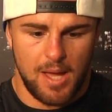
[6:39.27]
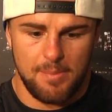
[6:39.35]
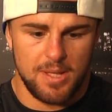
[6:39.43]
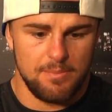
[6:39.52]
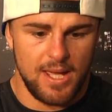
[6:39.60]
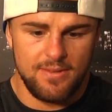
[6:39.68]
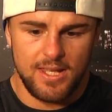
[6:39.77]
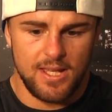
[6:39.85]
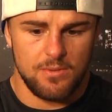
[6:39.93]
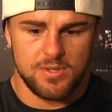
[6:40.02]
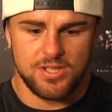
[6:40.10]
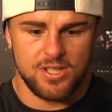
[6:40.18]
Mainly
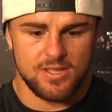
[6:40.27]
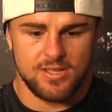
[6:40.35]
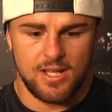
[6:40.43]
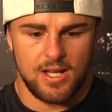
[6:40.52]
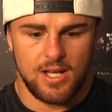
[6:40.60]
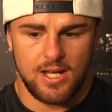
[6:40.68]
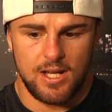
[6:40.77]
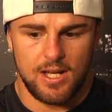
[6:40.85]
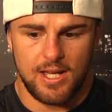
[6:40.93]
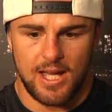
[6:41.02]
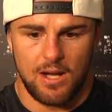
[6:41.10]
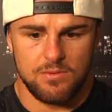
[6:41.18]
it was just
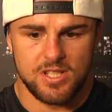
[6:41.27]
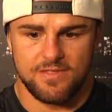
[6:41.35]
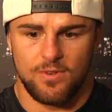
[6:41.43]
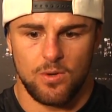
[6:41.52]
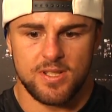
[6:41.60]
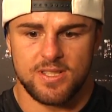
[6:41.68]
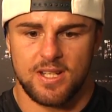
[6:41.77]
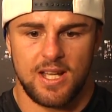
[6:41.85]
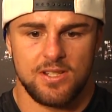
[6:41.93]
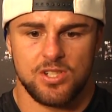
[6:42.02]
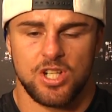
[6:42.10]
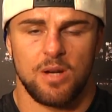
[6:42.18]
I was just focusing
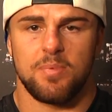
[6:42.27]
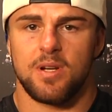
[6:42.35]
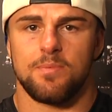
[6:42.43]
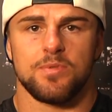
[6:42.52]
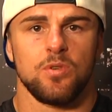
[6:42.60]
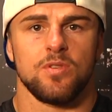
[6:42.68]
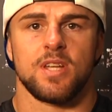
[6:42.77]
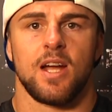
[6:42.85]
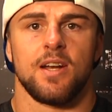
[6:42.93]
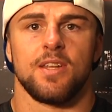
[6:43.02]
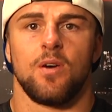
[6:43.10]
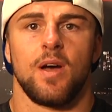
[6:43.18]
on sharpening up tools I
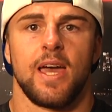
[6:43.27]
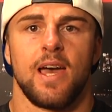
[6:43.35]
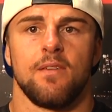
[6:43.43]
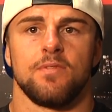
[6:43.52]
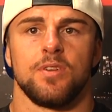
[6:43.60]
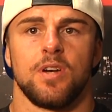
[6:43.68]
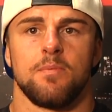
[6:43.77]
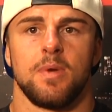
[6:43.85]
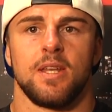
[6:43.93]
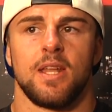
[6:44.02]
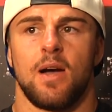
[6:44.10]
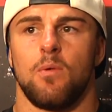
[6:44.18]
already know I have. You know what I
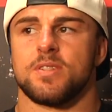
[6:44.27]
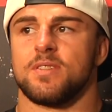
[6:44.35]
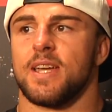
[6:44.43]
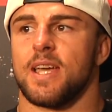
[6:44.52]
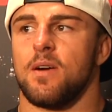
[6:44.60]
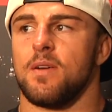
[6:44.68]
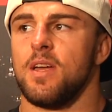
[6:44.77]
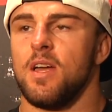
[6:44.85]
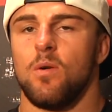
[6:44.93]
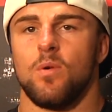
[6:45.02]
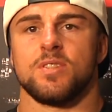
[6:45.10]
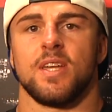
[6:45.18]
mean? I wasn't like
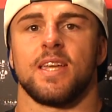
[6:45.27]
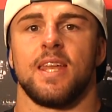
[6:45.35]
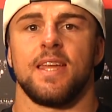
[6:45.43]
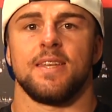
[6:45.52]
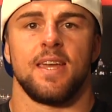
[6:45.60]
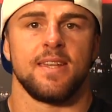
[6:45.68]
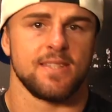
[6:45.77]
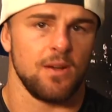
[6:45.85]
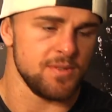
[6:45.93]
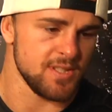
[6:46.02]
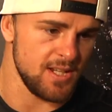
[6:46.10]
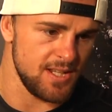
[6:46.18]
in 8 days I
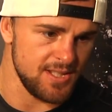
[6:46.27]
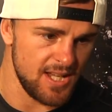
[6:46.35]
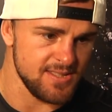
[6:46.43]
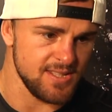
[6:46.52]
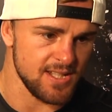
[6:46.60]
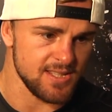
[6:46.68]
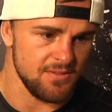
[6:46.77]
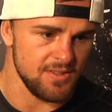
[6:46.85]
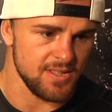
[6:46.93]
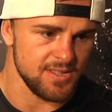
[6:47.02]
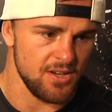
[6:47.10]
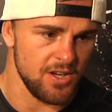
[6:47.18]
was going to dissect
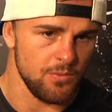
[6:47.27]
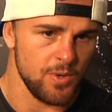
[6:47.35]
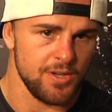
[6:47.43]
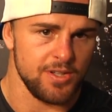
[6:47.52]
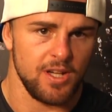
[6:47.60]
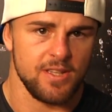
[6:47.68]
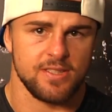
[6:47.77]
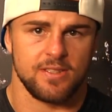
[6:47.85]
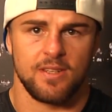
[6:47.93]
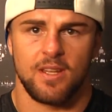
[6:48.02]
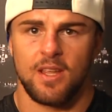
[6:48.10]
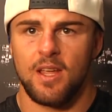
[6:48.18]
everything Terrion Ware does
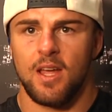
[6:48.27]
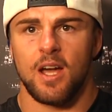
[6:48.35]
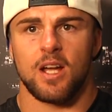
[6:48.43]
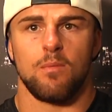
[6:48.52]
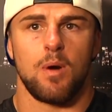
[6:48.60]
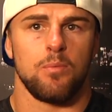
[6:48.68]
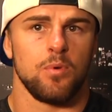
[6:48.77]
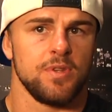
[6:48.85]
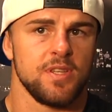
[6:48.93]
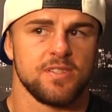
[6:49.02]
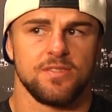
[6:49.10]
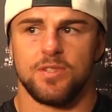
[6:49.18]
and come up with
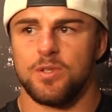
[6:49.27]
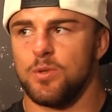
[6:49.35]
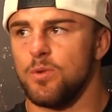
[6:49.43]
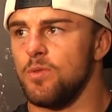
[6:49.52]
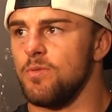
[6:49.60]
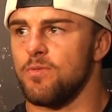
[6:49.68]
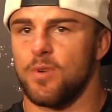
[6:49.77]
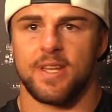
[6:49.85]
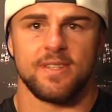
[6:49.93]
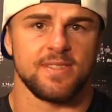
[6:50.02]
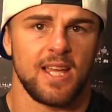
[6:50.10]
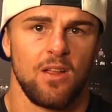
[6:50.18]
this new
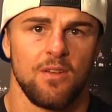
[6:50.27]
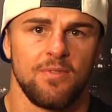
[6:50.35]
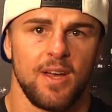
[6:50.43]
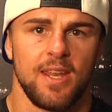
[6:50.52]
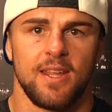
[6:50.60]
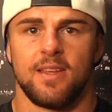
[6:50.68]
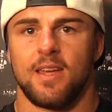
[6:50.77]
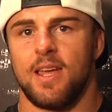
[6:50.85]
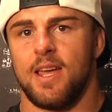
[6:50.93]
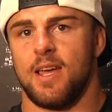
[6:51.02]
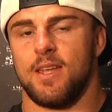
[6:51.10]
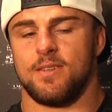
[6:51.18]
freaky style of fighting
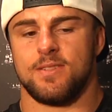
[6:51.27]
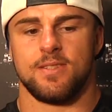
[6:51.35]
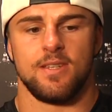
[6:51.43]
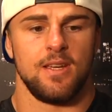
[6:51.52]
and